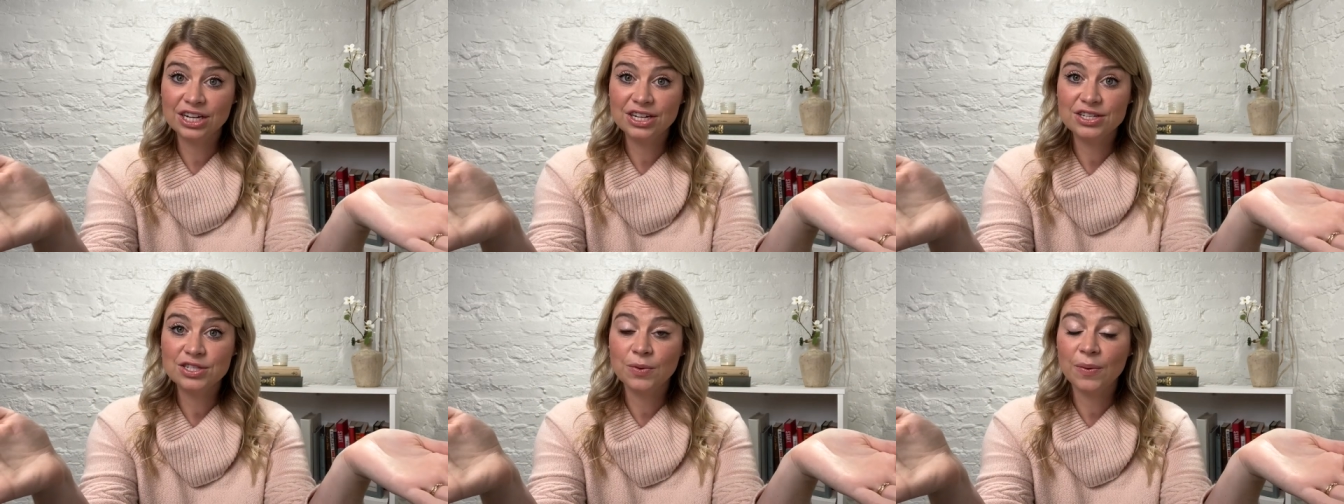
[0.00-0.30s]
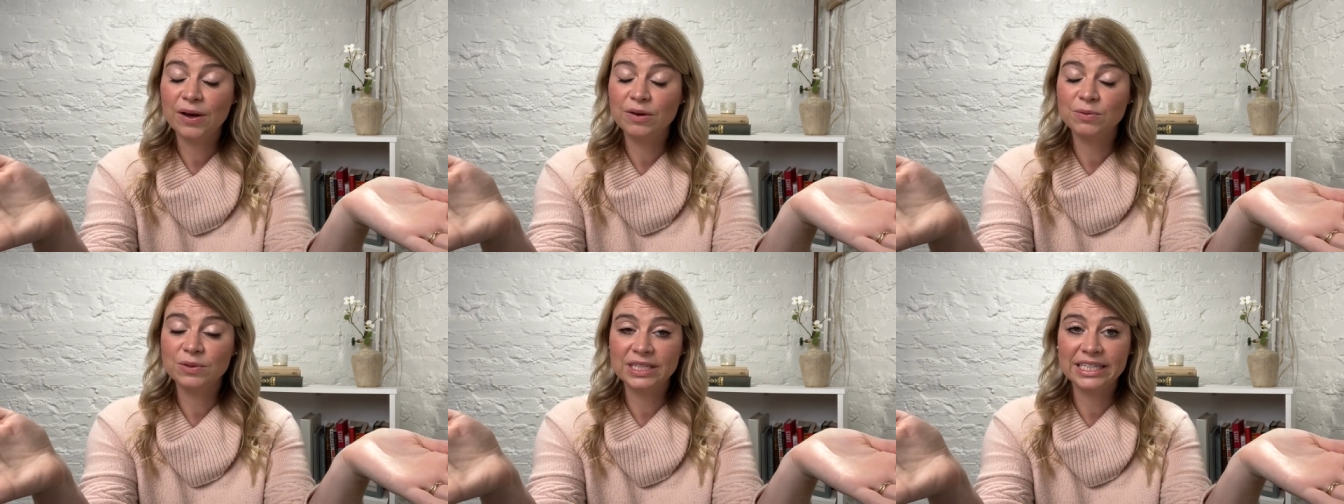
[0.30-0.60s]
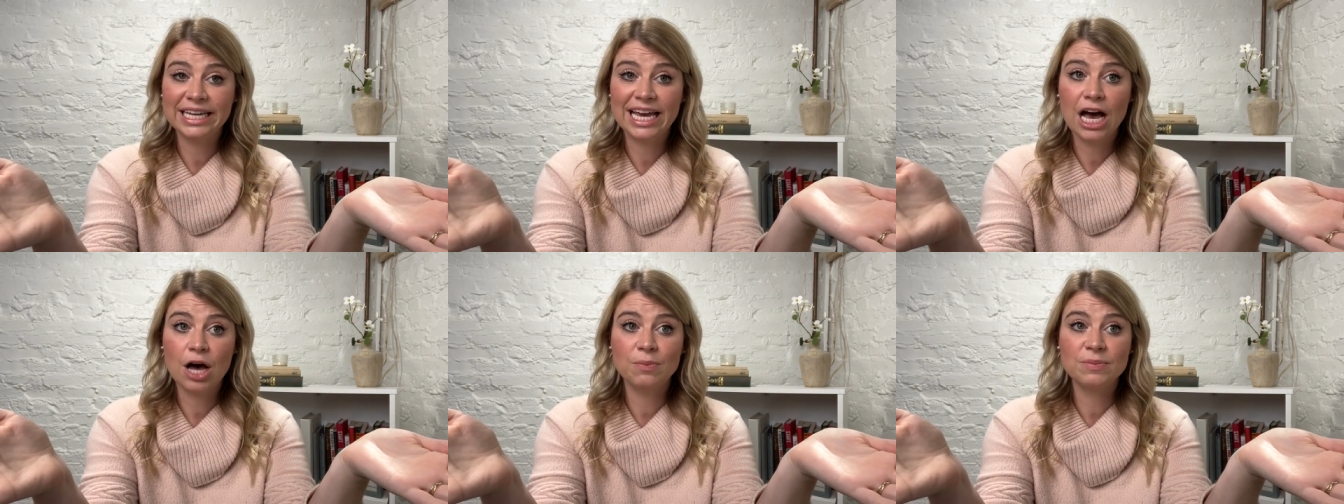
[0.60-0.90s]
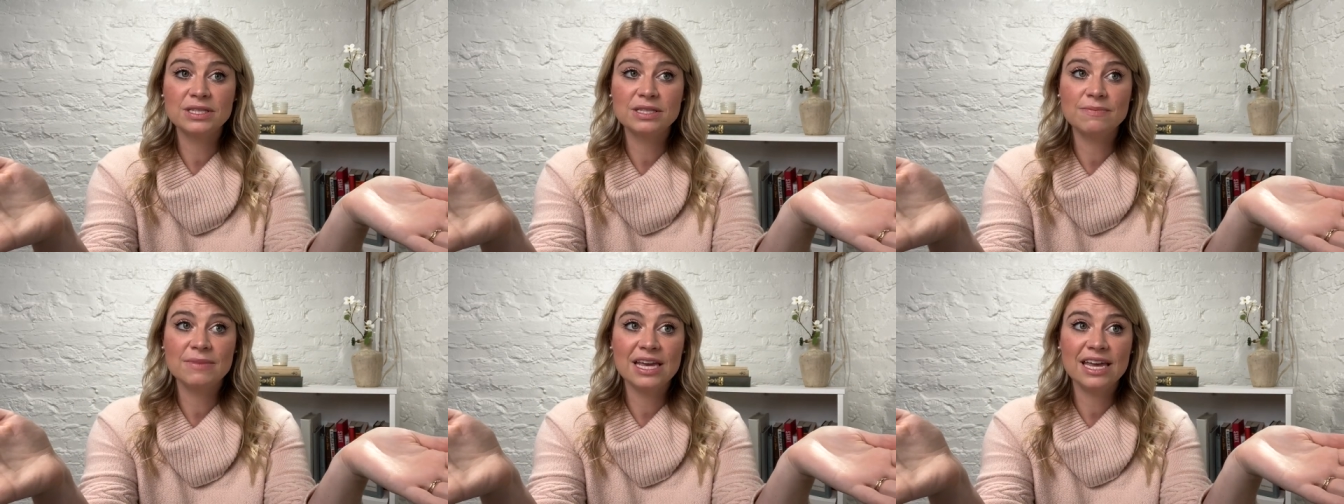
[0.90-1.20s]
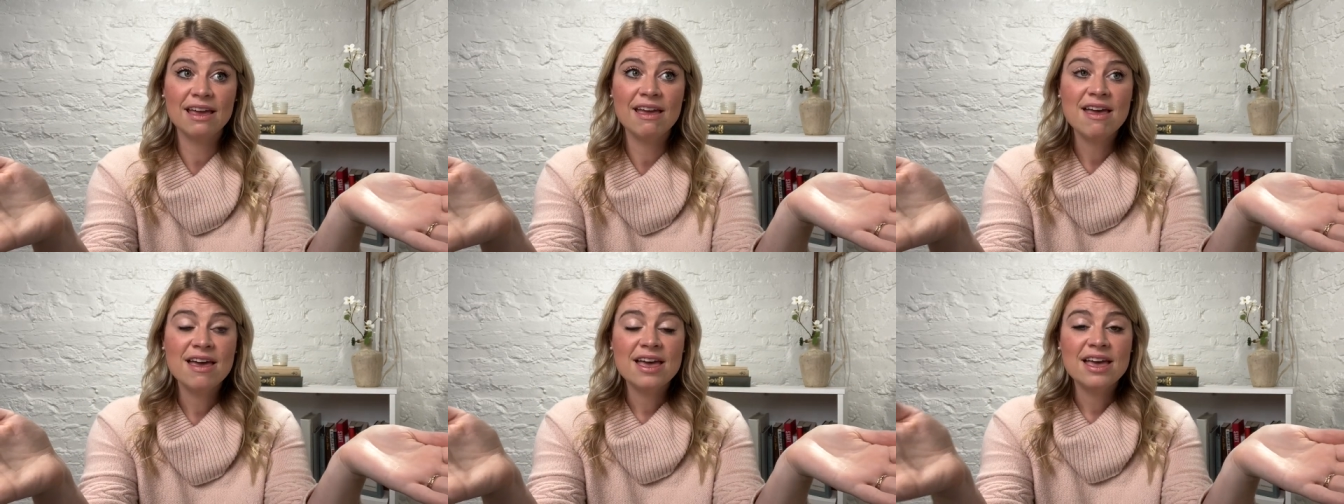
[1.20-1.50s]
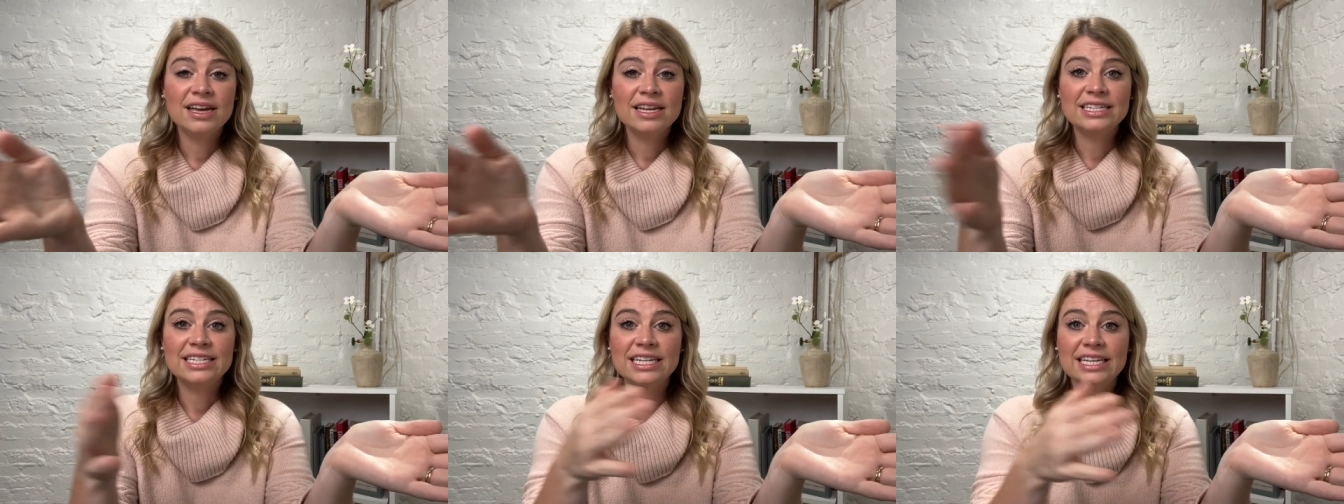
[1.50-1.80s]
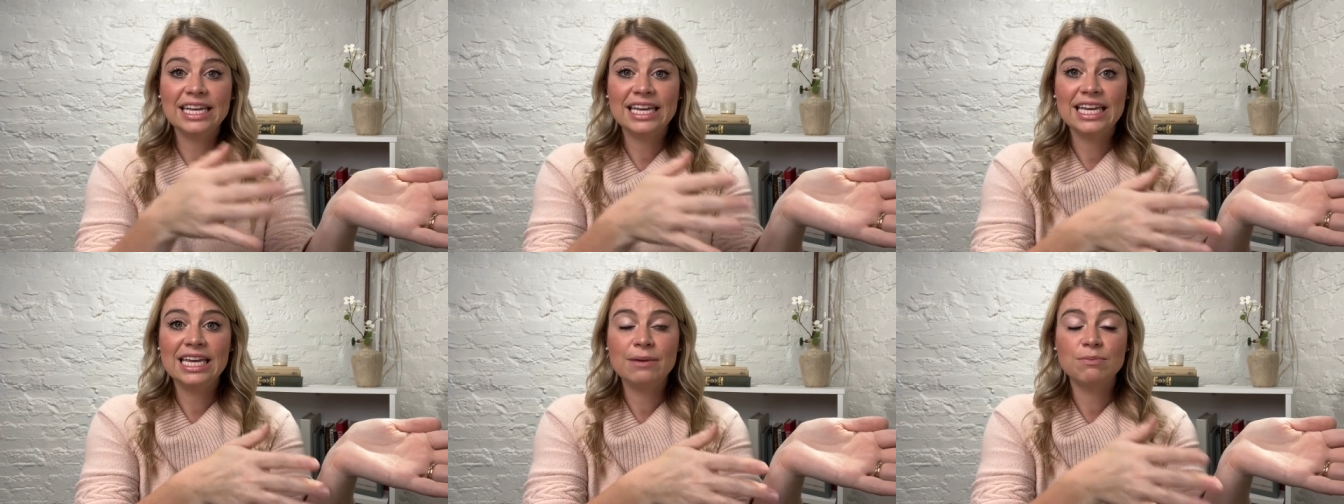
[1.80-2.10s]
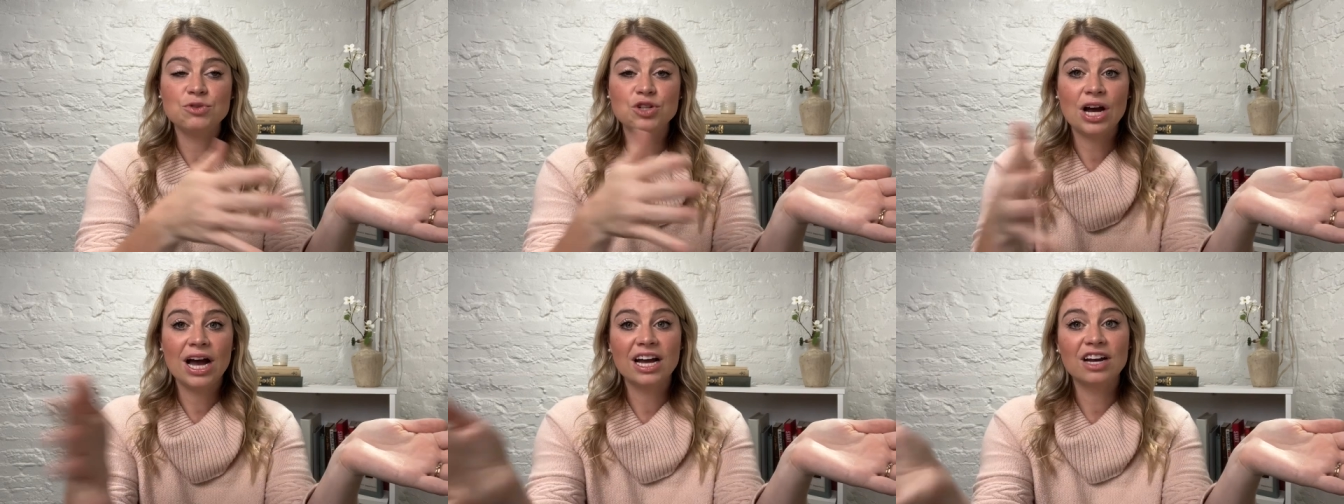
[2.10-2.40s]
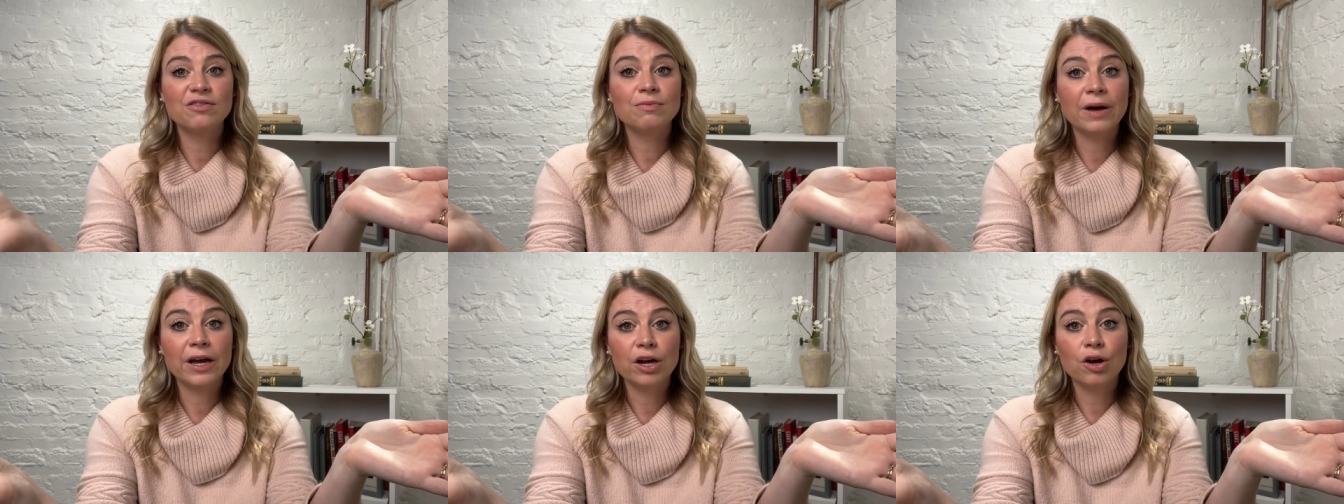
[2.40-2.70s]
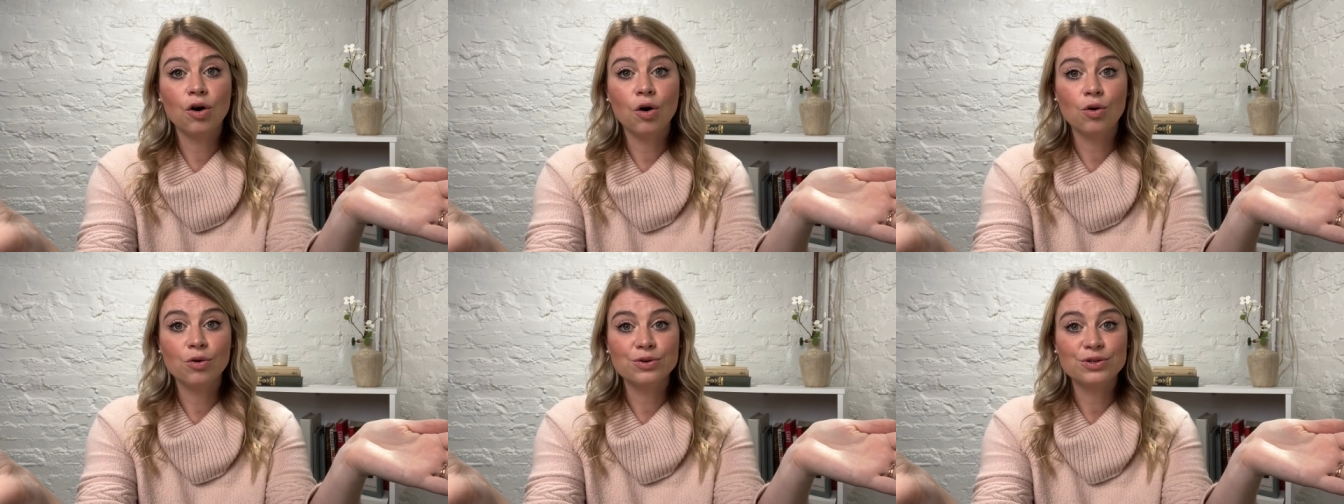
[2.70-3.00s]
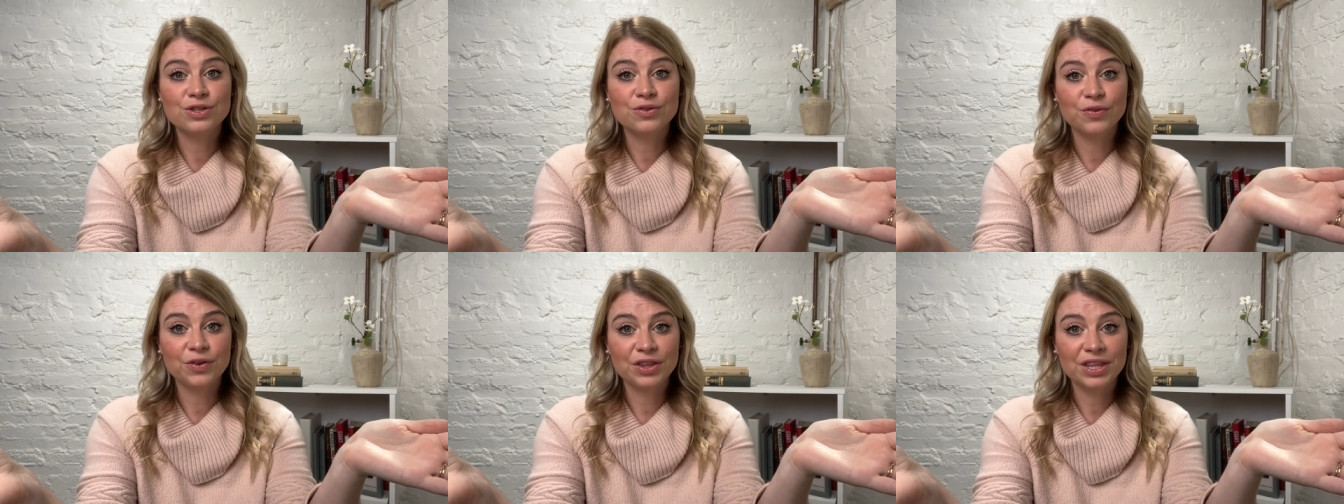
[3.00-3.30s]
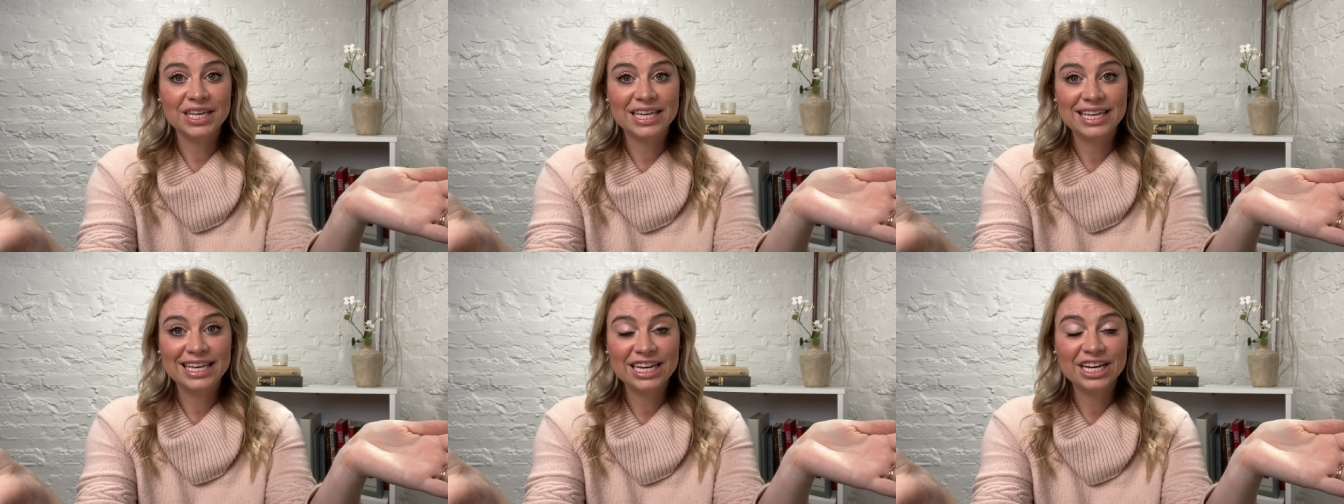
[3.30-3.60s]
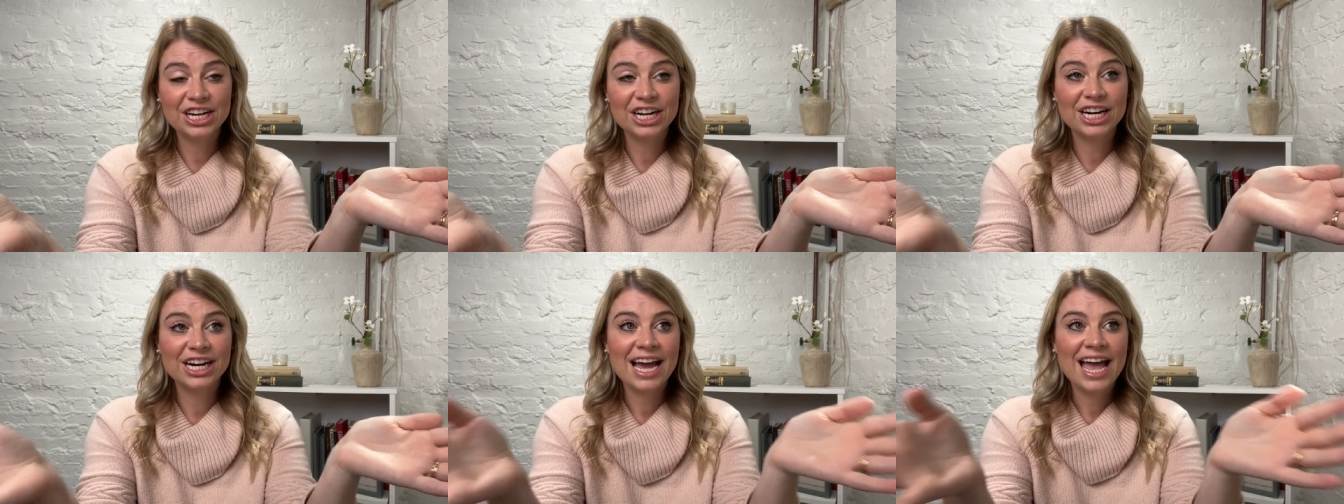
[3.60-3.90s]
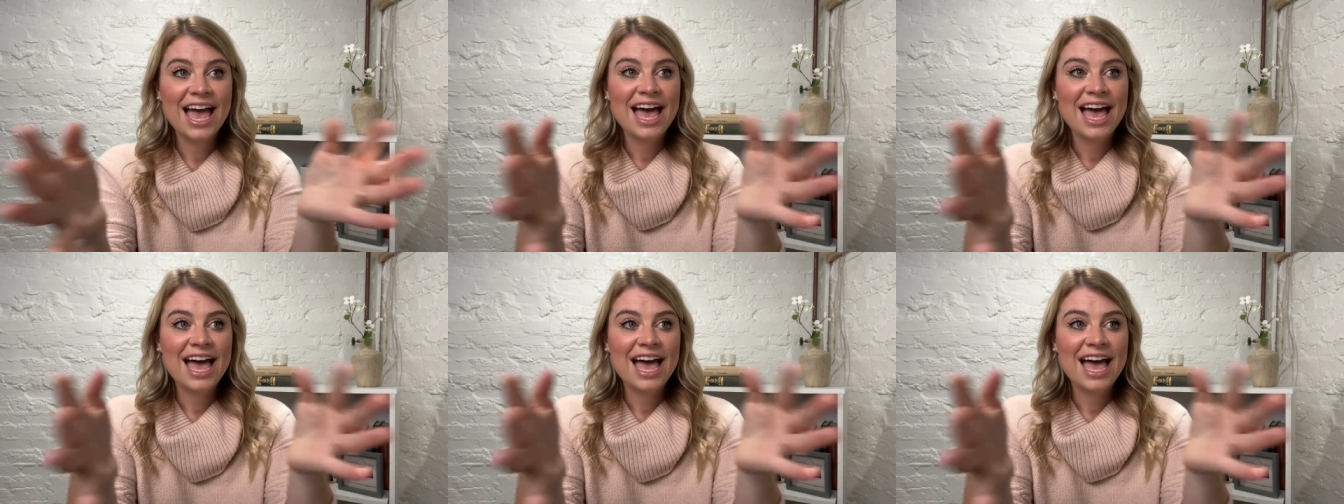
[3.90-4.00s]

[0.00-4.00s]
So it really helps me to keep track of my goals for the year.